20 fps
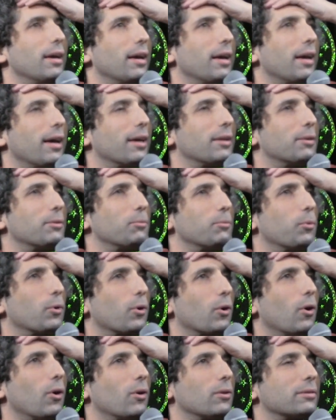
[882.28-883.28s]
And
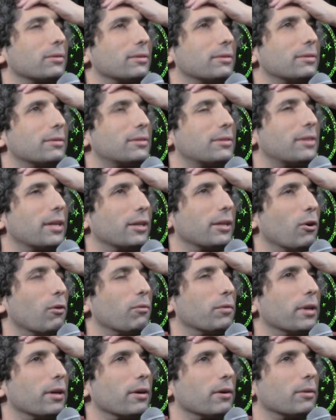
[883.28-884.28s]
we're all sitting
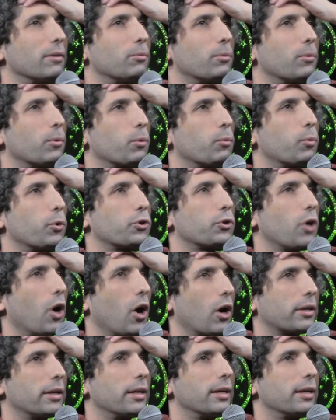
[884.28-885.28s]
over there, and we're
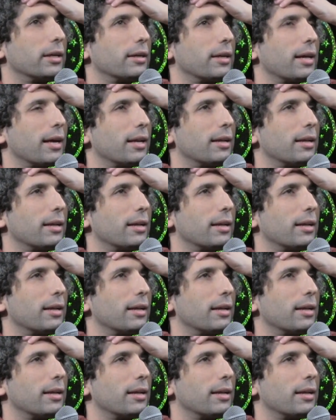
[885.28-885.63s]
talking,